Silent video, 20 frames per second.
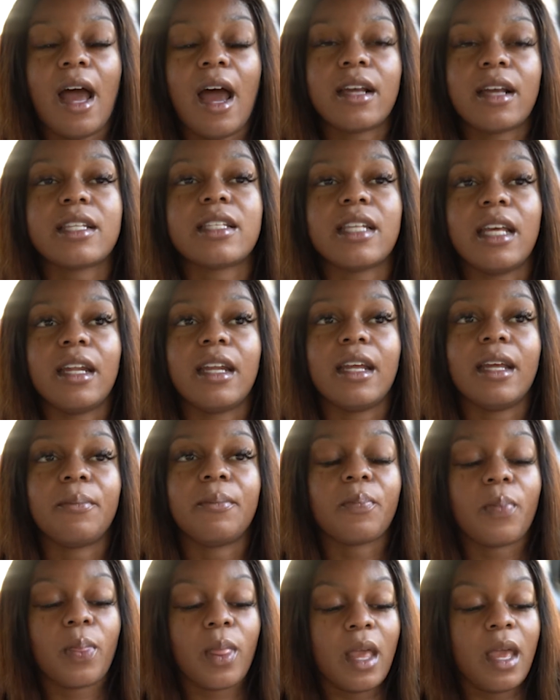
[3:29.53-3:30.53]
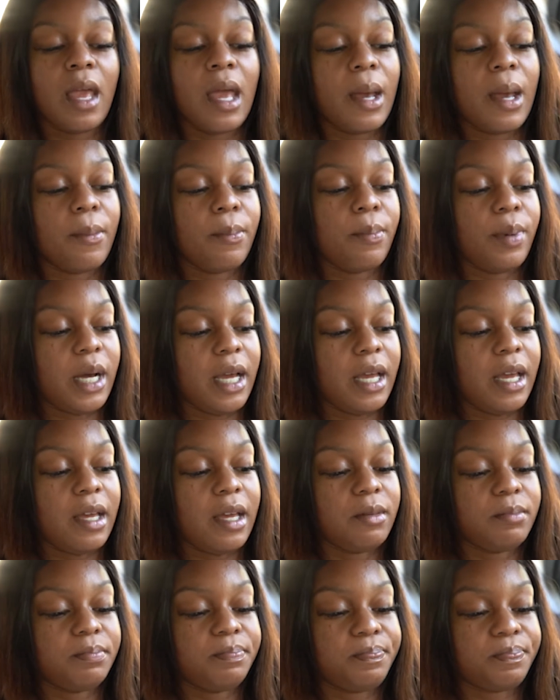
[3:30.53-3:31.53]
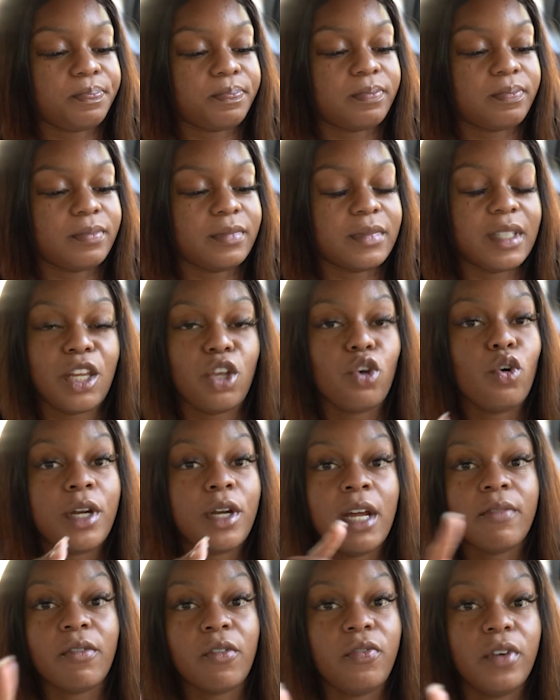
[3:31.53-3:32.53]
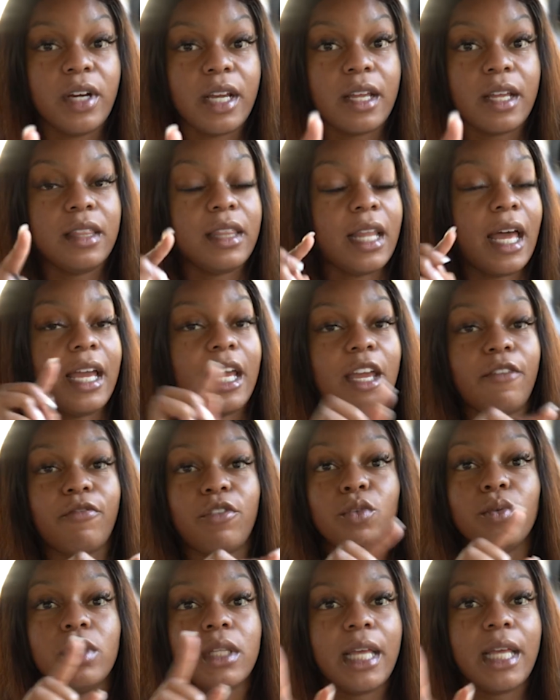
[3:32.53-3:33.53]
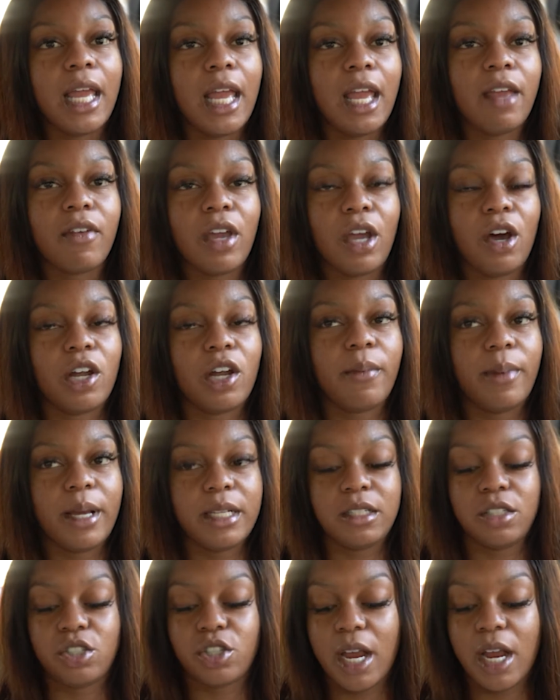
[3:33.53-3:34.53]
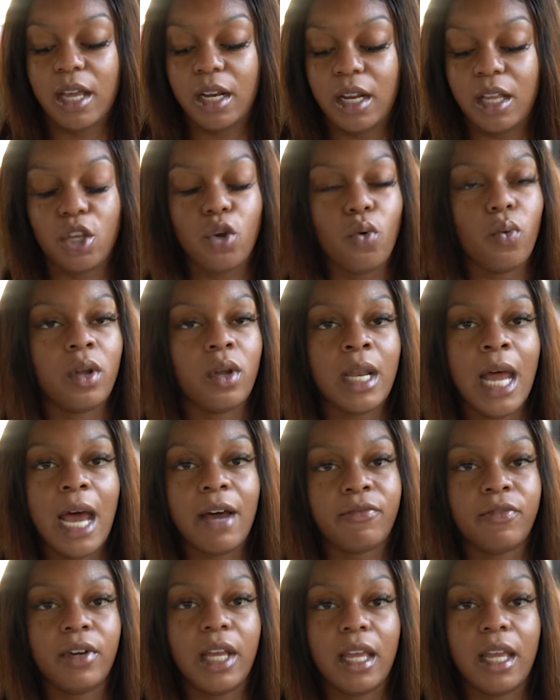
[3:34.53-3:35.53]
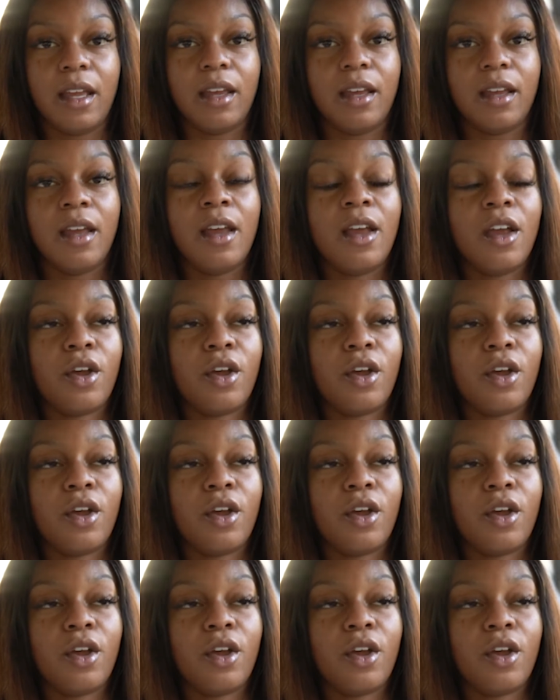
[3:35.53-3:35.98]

I can say that. But you'll never forget, like, if you leave and go to basic training, you will not forget